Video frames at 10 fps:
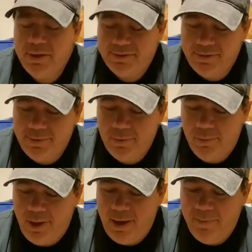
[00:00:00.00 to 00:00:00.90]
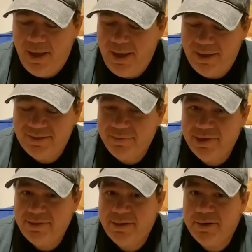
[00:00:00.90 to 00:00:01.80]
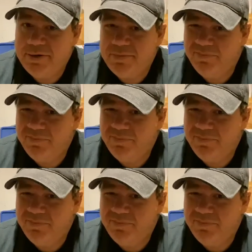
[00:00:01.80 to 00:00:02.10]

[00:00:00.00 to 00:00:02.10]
So by my estimates, there's